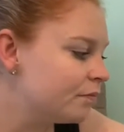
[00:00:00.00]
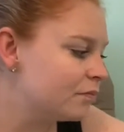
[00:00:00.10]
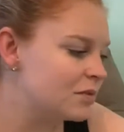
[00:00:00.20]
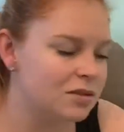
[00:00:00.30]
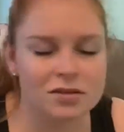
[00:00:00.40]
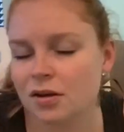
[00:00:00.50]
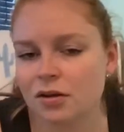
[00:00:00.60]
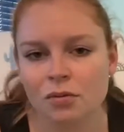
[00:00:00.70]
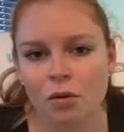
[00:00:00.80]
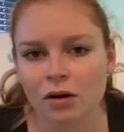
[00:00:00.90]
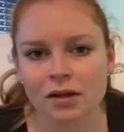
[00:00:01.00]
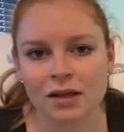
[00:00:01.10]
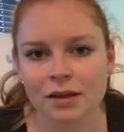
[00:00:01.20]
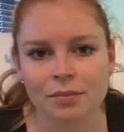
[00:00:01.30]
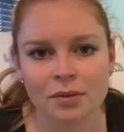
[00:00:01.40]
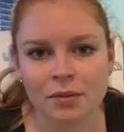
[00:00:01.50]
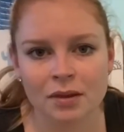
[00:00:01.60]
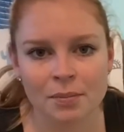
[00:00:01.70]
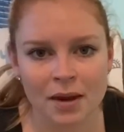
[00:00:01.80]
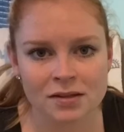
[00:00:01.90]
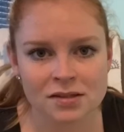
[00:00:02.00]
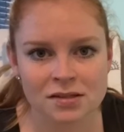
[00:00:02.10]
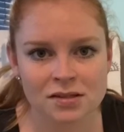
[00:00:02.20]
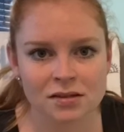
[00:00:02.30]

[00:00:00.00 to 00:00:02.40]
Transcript: So you want to keep them in the best,